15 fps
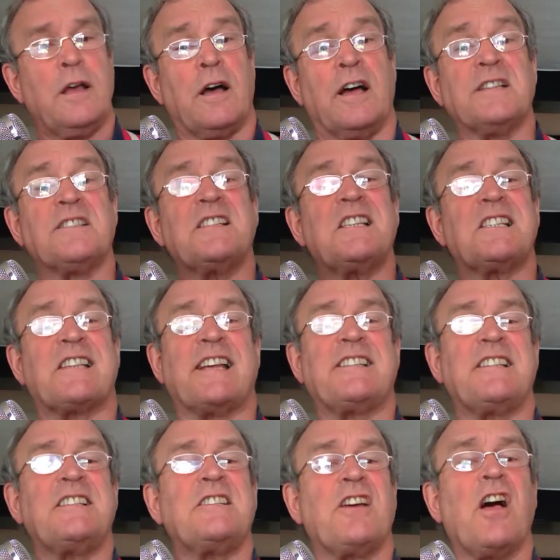and set
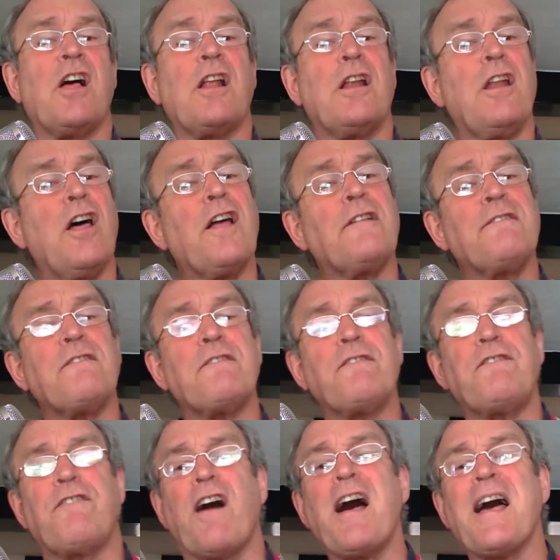it all on
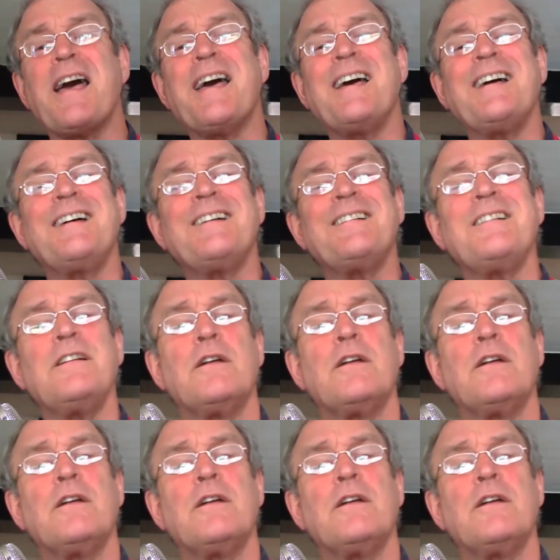fire.